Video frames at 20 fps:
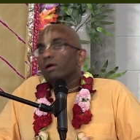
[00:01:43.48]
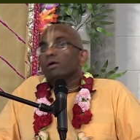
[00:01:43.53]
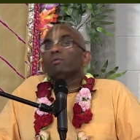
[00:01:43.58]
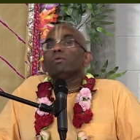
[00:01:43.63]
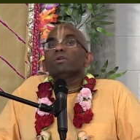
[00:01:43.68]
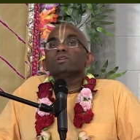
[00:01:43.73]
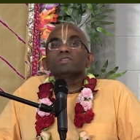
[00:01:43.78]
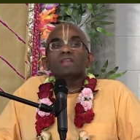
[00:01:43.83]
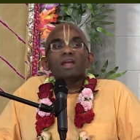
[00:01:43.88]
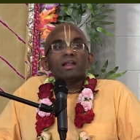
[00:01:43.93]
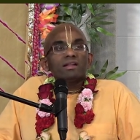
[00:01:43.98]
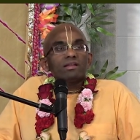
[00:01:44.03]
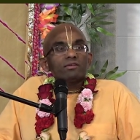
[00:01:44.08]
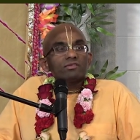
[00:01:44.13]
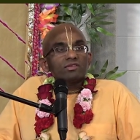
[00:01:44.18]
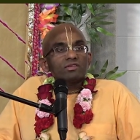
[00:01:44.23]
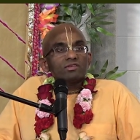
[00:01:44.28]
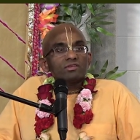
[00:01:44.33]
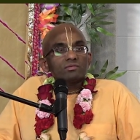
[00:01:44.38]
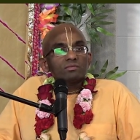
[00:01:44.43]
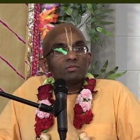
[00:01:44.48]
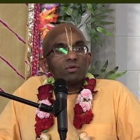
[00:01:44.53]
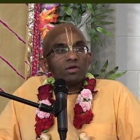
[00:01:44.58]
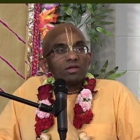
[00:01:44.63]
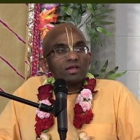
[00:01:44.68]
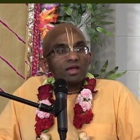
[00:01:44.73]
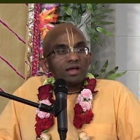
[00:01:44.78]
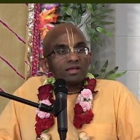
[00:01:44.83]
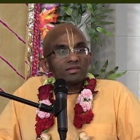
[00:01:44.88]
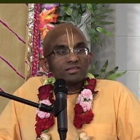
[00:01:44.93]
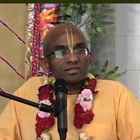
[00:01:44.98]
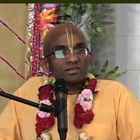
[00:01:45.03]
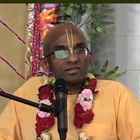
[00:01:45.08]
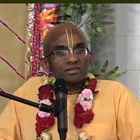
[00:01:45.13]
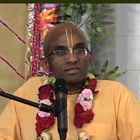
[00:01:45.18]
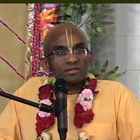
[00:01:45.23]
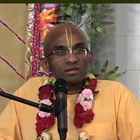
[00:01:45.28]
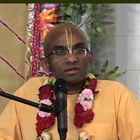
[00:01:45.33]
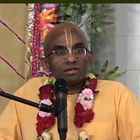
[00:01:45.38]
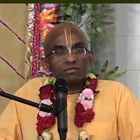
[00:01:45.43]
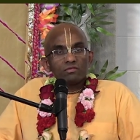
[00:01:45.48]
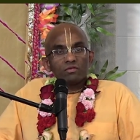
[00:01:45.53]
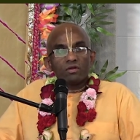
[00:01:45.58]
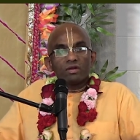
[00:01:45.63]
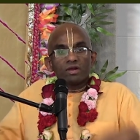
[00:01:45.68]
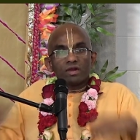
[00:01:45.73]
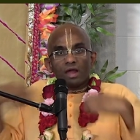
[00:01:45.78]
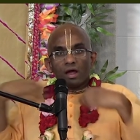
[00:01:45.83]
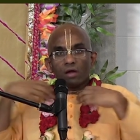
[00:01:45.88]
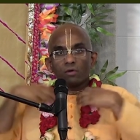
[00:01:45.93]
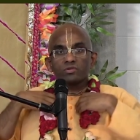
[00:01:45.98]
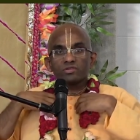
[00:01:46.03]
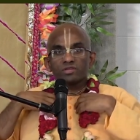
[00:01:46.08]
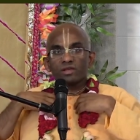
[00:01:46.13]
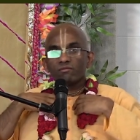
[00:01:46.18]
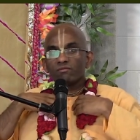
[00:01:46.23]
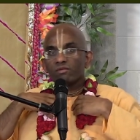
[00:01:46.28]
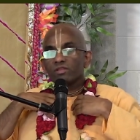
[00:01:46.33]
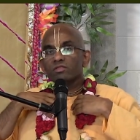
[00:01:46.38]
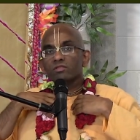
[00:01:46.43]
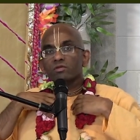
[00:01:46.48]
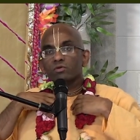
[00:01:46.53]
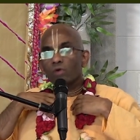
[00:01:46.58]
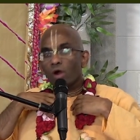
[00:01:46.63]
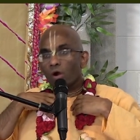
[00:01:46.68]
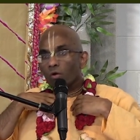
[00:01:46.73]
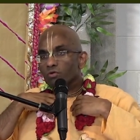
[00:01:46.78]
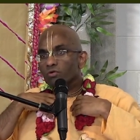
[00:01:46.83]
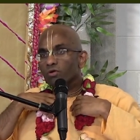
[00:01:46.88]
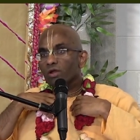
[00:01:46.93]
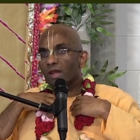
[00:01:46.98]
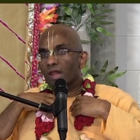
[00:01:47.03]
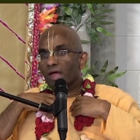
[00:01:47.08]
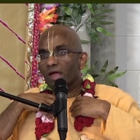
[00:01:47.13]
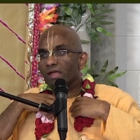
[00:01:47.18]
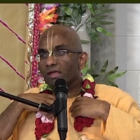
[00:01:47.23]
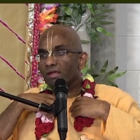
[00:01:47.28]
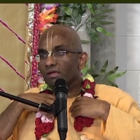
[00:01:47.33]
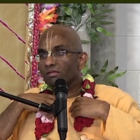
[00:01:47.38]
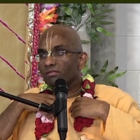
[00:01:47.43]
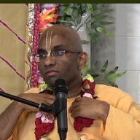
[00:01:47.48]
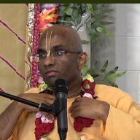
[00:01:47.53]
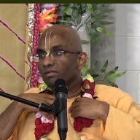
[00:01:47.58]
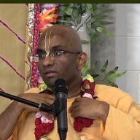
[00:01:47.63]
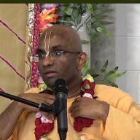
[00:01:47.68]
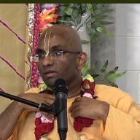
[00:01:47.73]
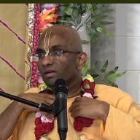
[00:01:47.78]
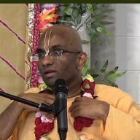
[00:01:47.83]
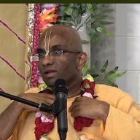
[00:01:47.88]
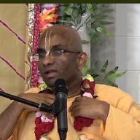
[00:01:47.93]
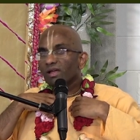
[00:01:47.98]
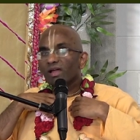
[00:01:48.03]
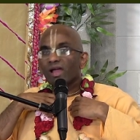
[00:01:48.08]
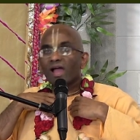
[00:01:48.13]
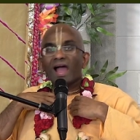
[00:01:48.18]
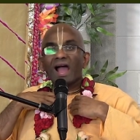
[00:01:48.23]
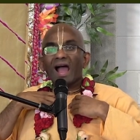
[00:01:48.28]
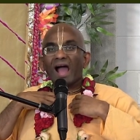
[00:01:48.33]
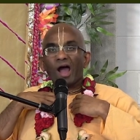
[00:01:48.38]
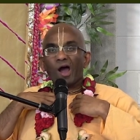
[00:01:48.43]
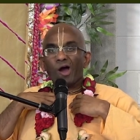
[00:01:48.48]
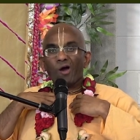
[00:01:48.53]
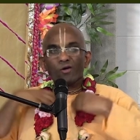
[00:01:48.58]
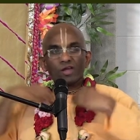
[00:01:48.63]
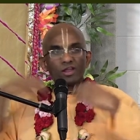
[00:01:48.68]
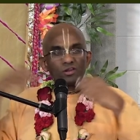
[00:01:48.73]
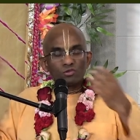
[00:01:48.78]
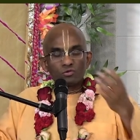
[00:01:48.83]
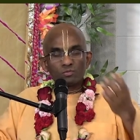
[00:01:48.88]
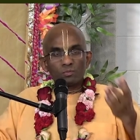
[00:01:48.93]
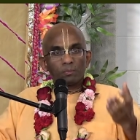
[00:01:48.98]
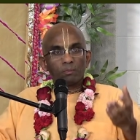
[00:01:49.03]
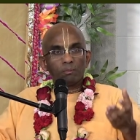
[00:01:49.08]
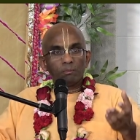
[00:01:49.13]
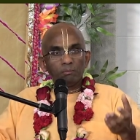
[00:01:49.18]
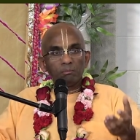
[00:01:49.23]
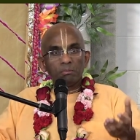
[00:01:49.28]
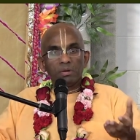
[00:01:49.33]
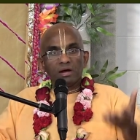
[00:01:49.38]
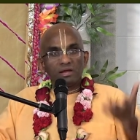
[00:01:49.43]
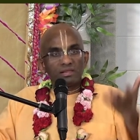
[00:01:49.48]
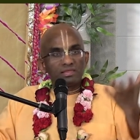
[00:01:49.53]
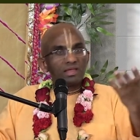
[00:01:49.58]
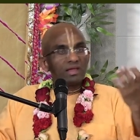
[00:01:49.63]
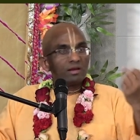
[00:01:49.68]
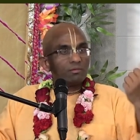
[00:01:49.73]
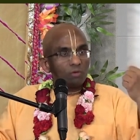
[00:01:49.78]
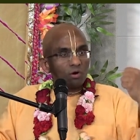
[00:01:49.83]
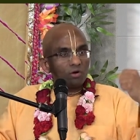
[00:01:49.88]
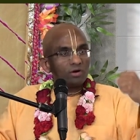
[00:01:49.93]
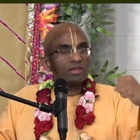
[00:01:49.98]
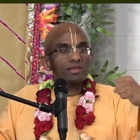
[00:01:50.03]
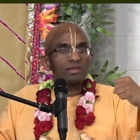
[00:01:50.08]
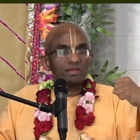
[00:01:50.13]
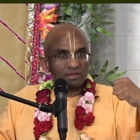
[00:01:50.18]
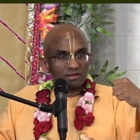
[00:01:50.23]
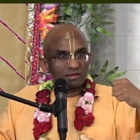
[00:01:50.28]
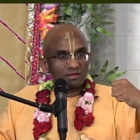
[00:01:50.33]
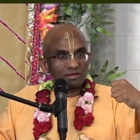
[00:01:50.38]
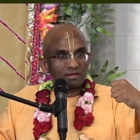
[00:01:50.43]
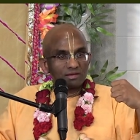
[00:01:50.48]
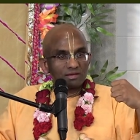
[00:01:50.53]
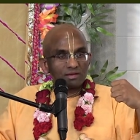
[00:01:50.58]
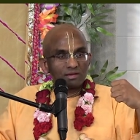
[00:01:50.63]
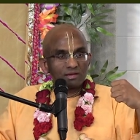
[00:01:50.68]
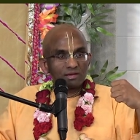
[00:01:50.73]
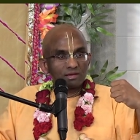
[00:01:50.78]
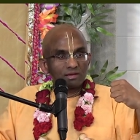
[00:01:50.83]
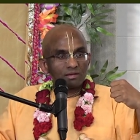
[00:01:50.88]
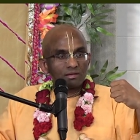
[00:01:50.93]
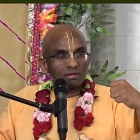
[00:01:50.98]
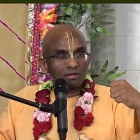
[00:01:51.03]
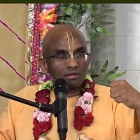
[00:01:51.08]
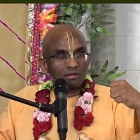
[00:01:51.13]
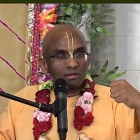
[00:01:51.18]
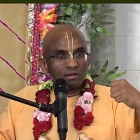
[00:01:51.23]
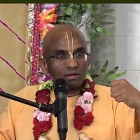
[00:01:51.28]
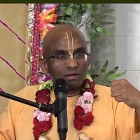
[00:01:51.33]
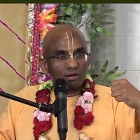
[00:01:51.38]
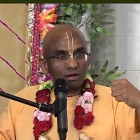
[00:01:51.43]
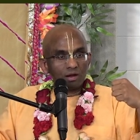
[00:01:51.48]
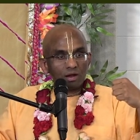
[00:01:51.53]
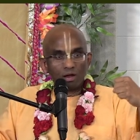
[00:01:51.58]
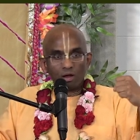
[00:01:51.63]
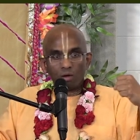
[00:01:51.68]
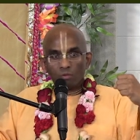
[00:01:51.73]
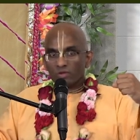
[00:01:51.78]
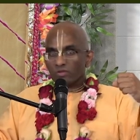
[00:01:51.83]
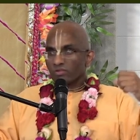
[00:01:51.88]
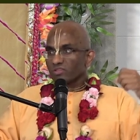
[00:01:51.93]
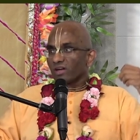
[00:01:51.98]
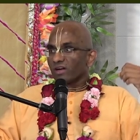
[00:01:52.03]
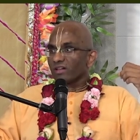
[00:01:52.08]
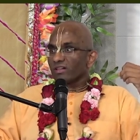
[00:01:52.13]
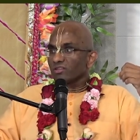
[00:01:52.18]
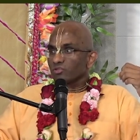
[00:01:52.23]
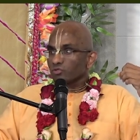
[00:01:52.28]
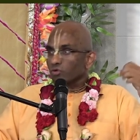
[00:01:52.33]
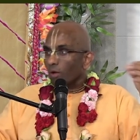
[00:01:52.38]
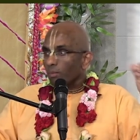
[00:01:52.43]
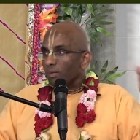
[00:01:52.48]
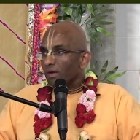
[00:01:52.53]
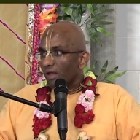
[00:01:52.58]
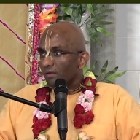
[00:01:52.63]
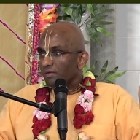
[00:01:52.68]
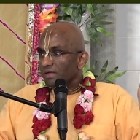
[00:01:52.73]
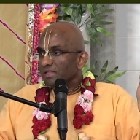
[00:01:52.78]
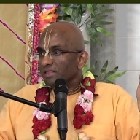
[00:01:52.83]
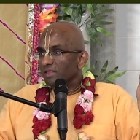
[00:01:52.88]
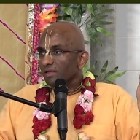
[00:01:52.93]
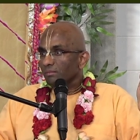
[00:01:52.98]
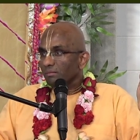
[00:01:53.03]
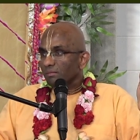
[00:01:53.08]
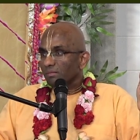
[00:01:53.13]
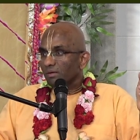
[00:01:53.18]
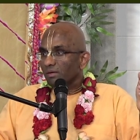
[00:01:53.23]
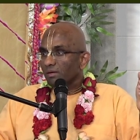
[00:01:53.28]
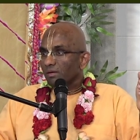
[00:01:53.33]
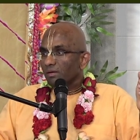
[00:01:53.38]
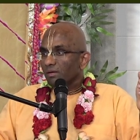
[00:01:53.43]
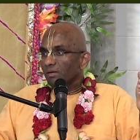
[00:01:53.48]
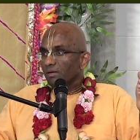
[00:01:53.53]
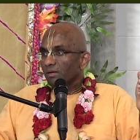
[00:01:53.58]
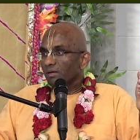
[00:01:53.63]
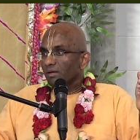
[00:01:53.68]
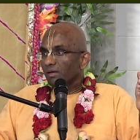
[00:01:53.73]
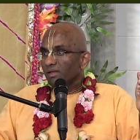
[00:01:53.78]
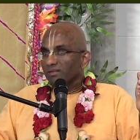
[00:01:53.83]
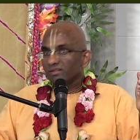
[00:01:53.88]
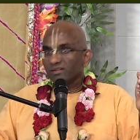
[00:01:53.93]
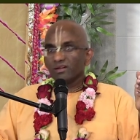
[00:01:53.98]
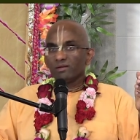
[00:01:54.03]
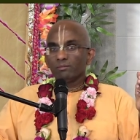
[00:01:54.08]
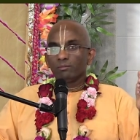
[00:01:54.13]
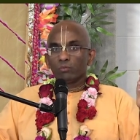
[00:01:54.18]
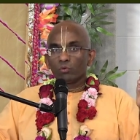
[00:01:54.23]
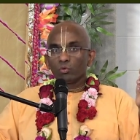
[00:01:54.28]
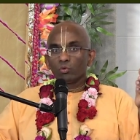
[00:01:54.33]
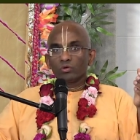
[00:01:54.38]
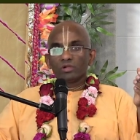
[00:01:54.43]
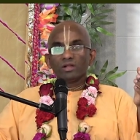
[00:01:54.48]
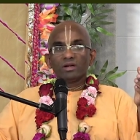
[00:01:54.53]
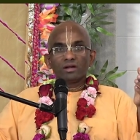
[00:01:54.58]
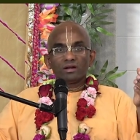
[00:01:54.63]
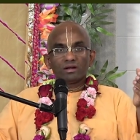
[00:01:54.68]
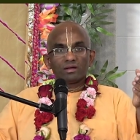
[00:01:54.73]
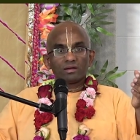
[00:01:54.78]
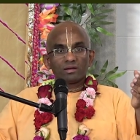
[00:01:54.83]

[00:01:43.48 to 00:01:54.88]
was that there was this boy asked, isn't it, if you allowed someone throughout your life, how can you burn their body? How can you suddenly stop loving them? Isn't it brutal